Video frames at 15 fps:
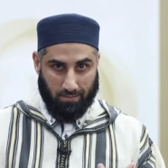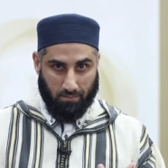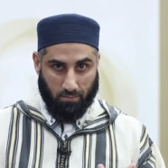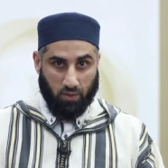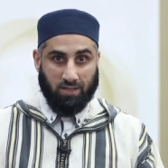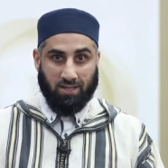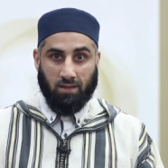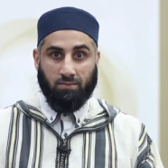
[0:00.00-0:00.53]

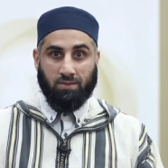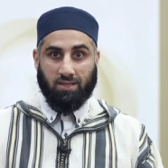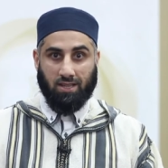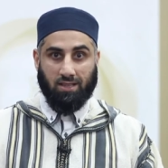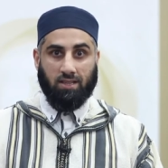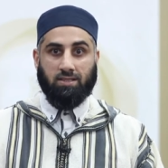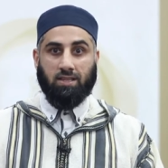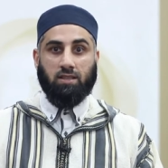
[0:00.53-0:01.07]
Muslims
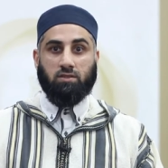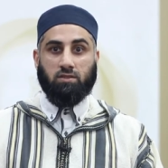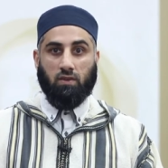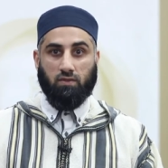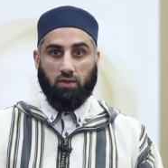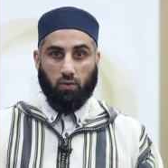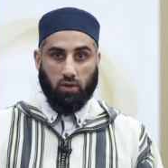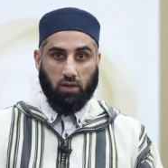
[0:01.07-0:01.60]
in the sense
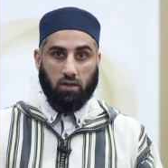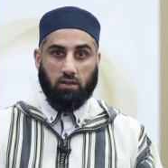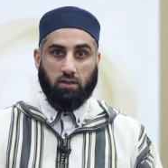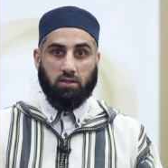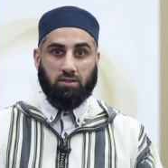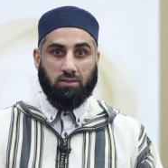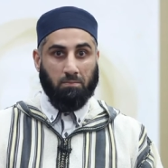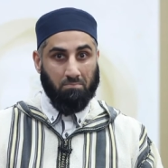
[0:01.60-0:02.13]
of the
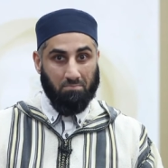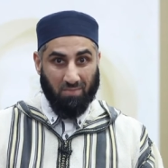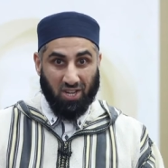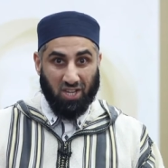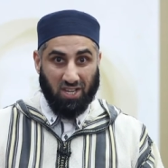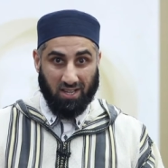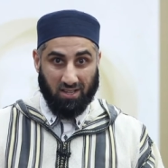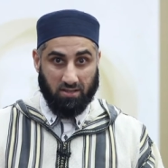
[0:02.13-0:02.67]
word
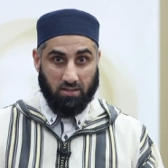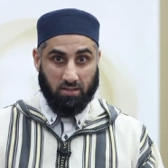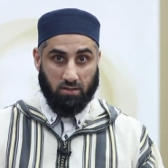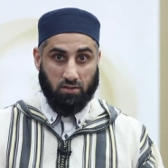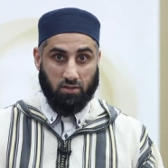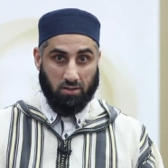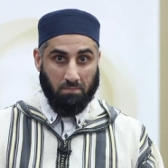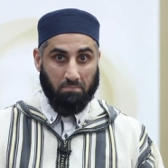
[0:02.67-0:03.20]
submitters,
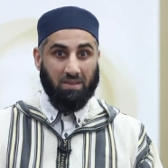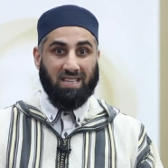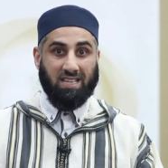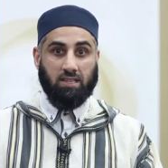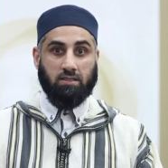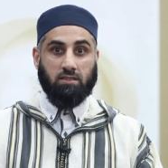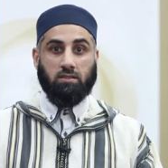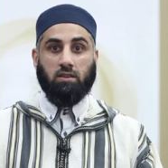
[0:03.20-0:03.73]

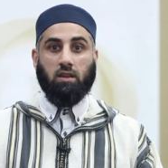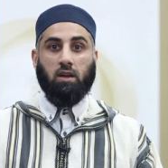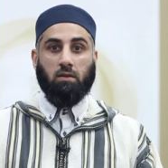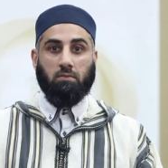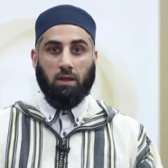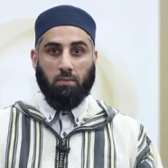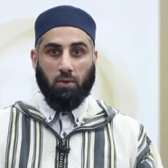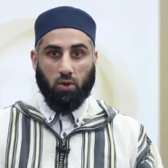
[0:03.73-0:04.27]
submitters,
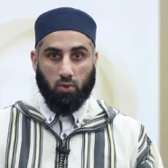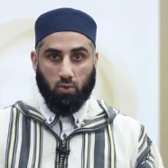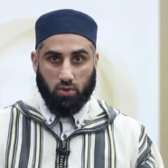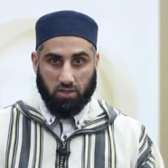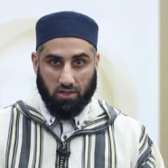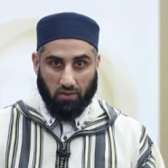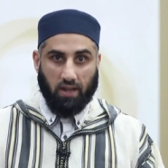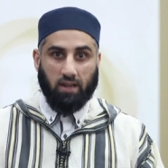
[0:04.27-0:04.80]
people who
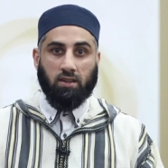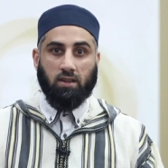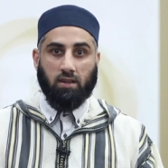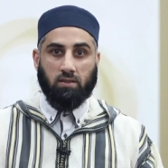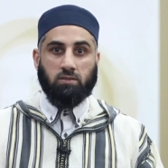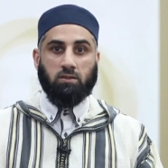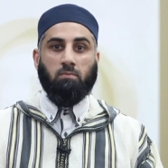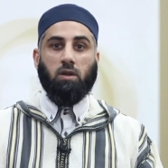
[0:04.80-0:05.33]
surrender
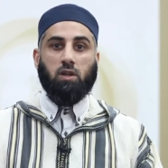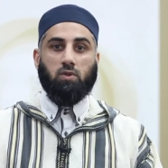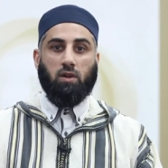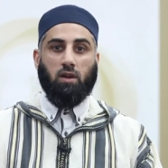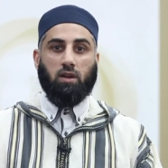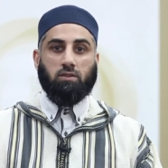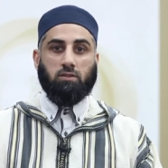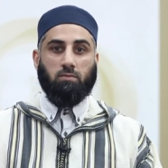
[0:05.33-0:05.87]
and submit to
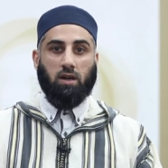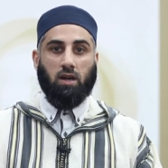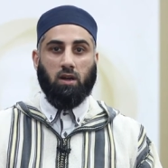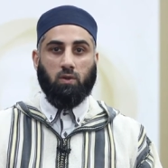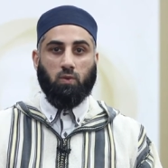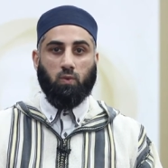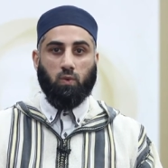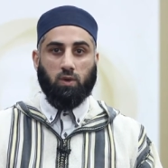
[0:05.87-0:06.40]
Allah
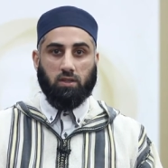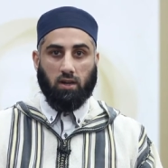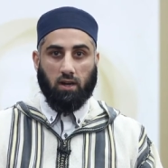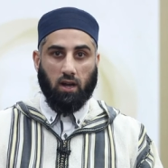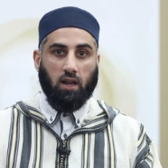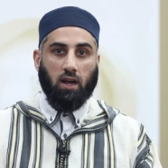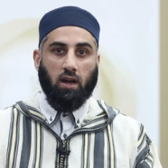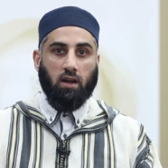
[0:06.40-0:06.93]
subhanahu wa
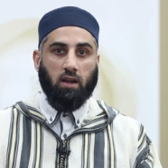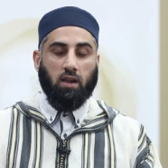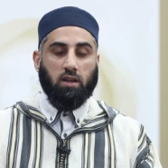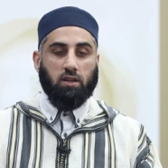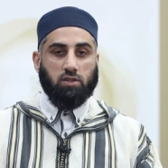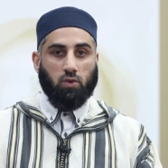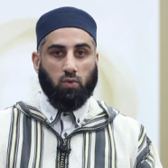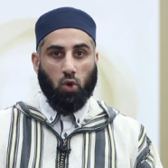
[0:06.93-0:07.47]
ta'ala.
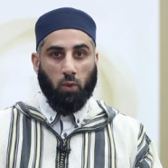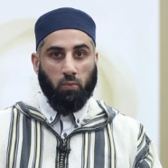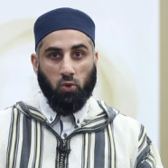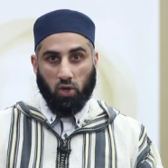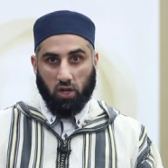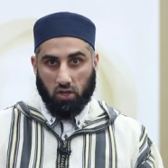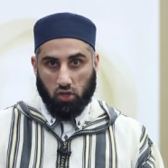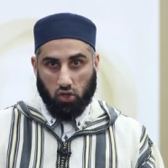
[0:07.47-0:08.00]
So we hope
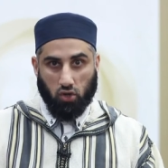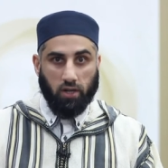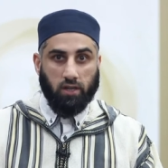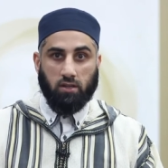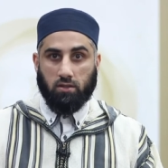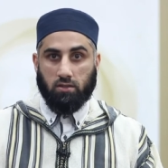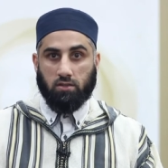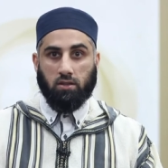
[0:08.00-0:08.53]
you can
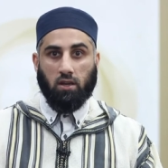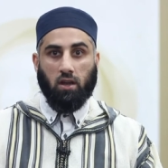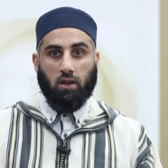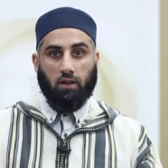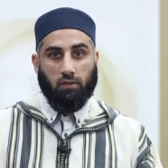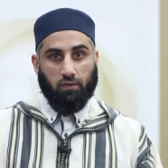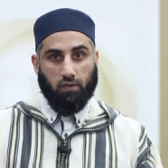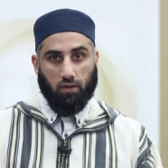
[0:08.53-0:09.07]
join us
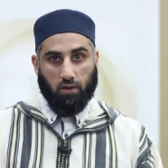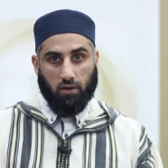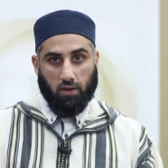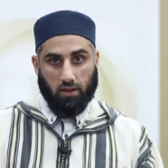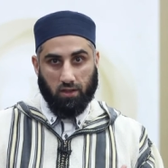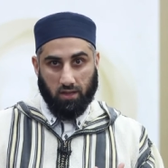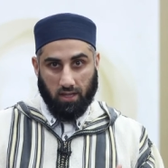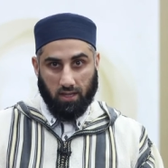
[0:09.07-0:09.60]
for
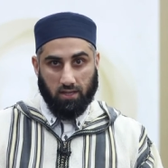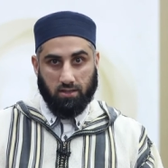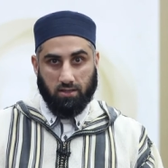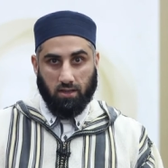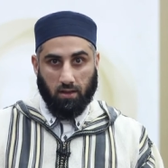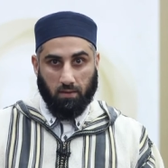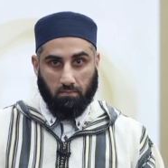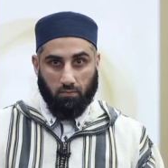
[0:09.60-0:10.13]

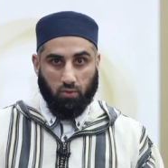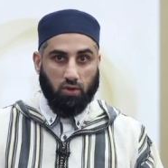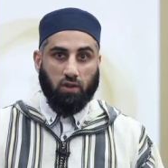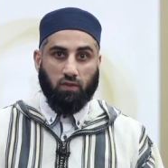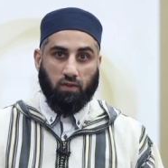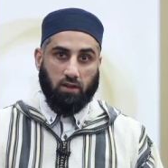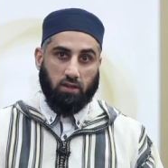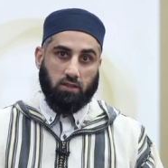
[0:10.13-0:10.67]
these
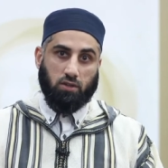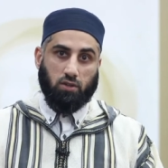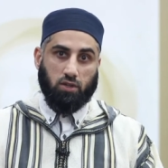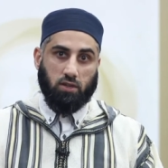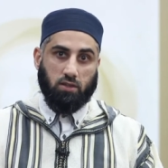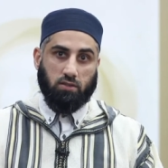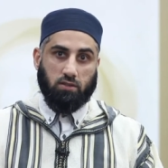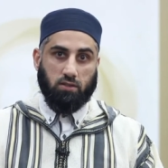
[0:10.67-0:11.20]
beautiful
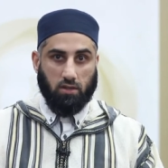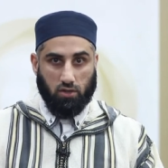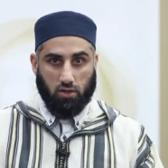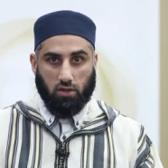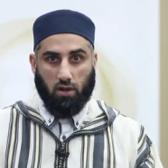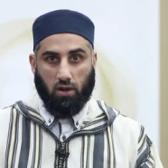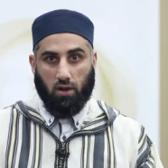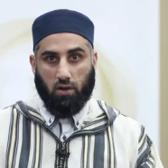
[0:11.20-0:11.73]
discussions,
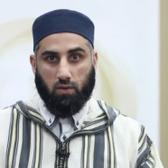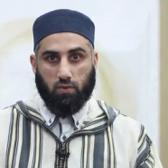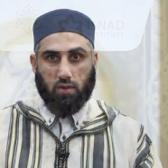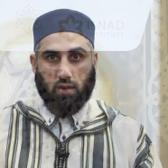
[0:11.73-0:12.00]
Inshallah